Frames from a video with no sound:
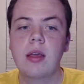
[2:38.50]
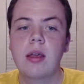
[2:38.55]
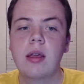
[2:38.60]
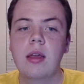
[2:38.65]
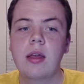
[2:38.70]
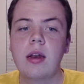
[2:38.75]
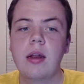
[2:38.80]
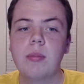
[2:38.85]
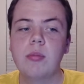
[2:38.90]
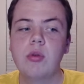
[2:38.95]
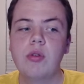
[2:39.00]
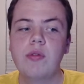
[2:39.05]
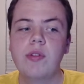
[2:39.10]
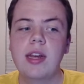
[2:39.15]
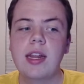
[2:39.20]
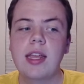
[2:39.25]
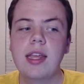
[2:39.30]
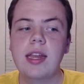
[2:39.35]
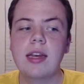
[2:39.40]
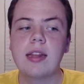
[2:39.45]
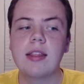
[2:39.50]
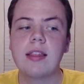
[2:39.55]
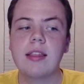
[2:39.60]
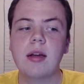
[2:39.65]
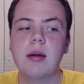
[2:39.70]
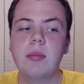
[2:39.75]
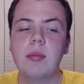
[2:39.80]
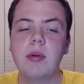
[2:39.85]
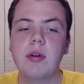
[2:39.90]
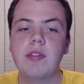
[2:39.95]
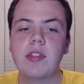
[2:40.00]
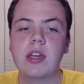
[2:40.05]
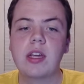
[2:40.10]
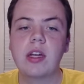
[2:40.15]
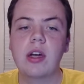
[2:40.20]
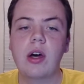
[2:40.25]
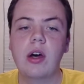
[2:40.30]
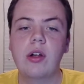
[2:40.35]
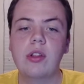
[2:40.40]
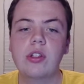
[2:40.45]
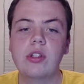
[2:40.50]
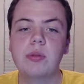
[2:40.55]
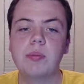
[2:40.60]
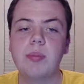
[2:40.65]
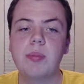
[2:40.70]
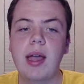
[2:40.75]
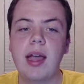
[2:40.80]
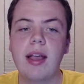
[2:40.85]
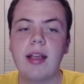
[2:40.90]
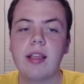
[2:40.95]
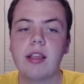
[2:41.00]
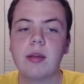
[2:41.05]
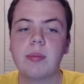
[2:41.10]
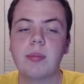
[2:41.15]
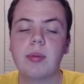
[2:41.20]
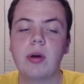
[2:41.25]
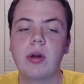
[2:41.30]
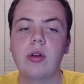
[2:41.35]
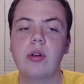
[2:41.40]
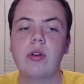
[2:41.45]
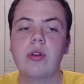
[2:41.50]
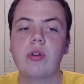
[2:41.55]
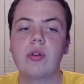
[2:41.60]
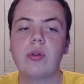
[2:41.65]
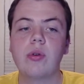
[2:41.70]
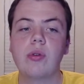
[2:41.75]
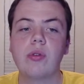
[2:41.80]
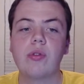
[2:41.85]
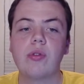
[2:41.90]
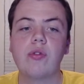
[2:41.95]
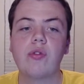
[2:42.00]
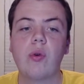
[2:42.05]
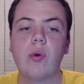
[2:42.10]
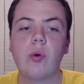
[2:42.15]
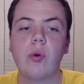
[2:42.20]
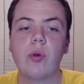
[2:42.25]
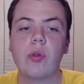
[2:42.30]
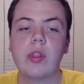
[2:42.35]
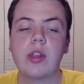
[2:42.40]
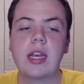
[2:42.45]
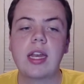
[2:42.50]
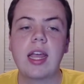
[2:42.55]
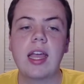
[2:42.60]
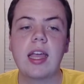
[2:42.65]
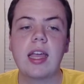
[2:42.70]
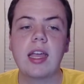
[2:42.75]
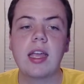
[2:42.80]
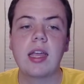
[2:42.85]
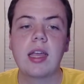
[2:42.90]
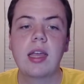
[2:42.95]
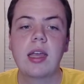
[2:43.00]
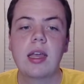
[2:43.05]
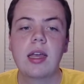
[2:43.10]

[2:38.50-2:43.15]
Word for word: Now moving into some of the college basketball news for the day.